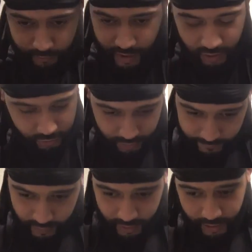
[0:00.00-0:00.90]
to make sure
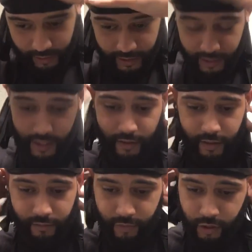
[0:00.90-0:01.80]
everything laying down
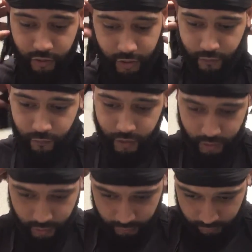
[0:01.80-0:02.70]
in the motion you want
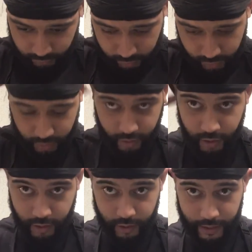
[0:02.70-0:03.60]
it to.
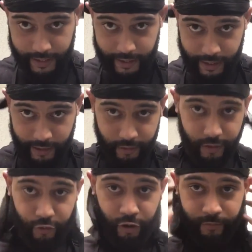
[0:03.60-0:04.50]
Then I take,
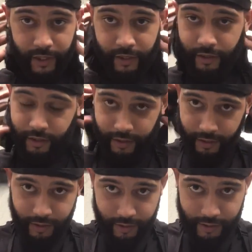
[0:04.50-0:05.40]
normally,
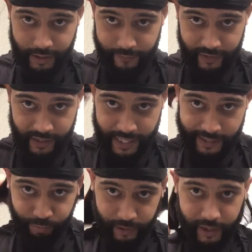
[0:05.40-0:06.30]
see if it's not
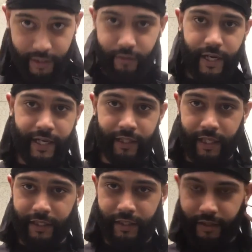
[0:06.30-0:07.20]
split, it'll hang
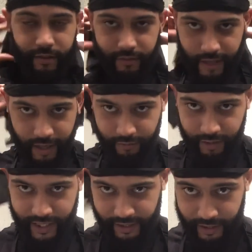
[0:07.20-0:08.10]
like this. I don't
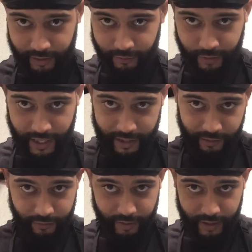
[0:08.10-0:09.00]
like that. So what I
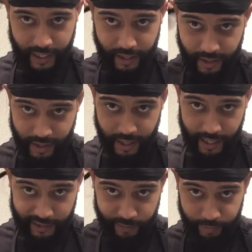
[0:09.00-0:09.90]
do is I
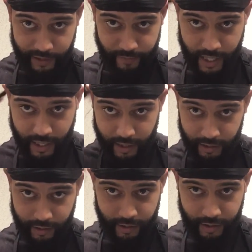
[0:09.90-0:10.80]
split mine,
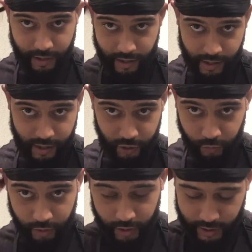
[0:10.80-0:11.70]

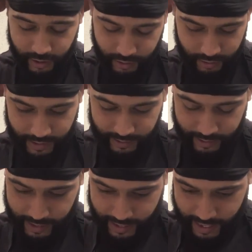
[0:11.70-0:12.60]
twirl it, and I
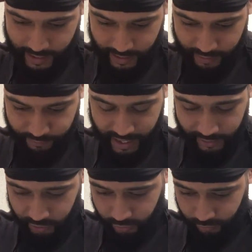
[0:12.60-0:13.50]
tie that in the
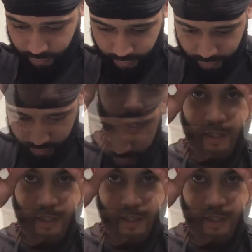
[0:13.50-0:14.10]
back too. And